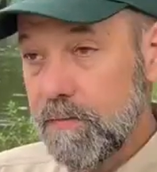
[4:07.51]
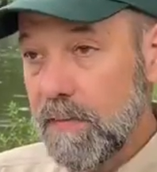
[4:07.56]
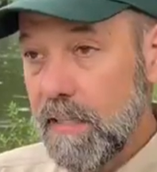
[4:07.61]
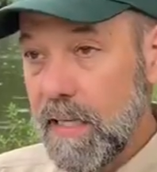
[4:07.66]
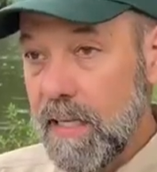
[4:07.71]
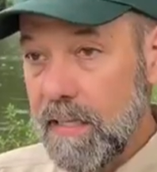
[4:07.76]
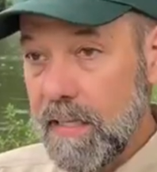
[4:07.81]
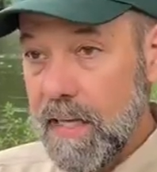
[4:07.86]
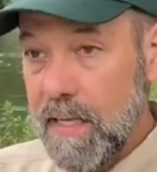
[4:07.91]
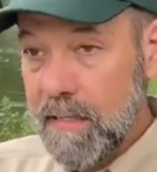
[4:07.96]

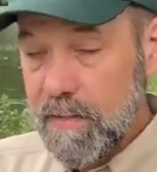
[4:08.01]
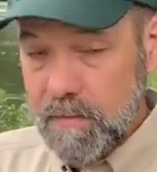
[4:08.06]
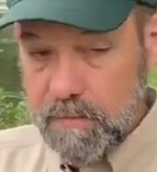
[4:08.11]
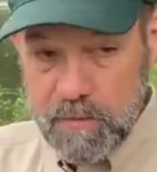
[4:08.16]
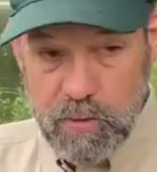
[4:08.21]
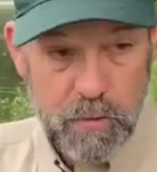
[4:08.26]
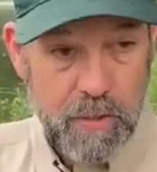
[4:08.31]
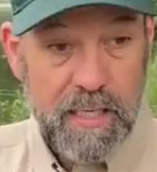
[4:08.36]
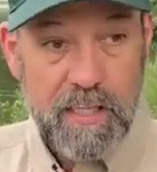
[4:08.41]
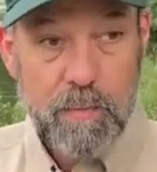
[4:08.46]
and that
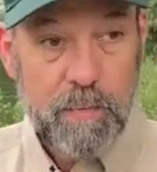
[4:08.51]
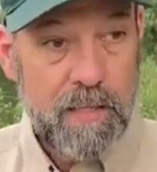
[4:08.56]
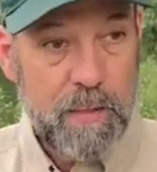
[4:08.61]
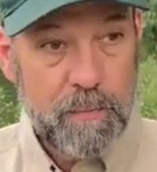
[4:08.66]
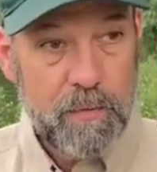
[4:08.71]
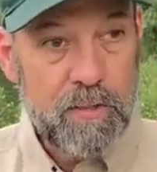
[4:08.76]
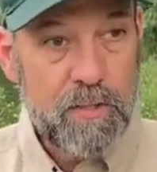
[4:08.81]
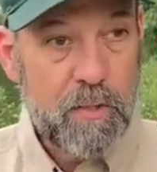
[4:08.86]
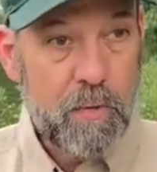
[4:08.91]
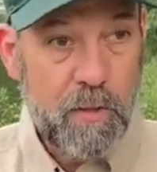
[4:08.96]
directs
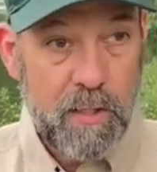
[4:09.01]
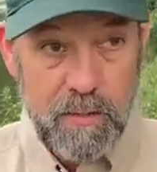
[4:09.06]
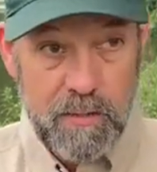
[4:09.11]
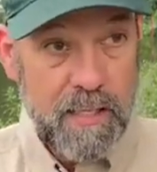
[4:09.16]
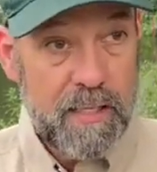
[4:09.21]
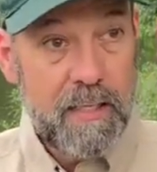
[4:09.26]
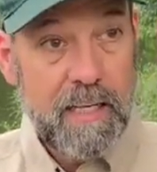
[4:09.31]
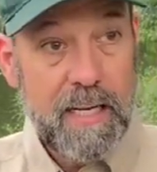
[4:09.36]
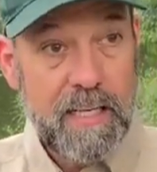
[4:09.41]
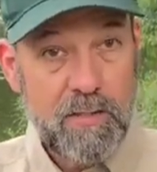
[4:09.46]
people to where
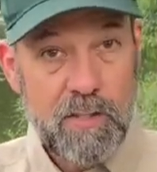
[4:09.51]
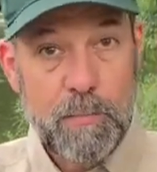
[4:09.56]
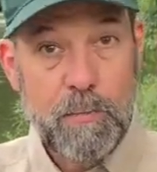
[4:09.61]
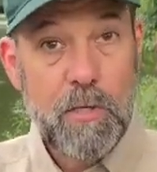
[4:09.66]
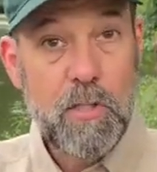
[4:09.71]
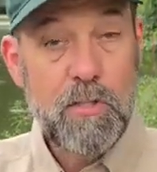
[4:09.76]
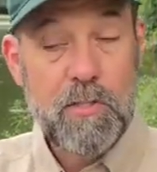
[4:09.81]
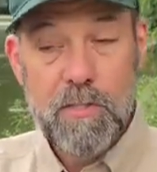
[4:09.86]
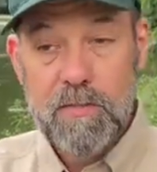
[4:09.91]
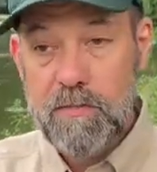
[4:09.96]
they can actually
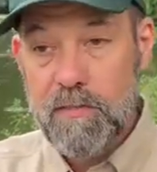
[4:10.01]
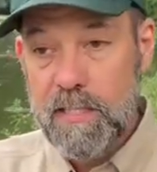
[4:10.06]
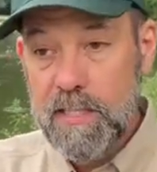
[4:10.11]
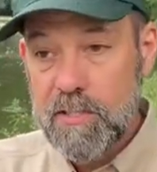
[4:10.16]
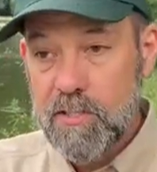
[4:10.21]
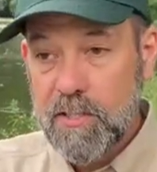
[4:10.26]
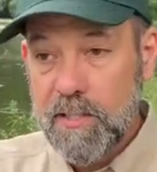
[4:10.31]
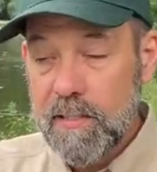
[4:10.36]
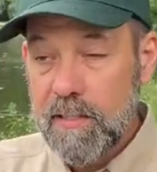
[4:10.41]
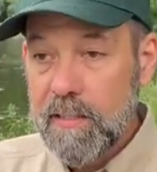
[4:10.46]
purchase
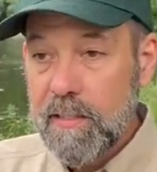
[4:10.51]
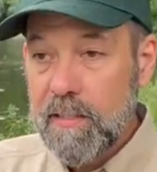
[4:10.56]
fish.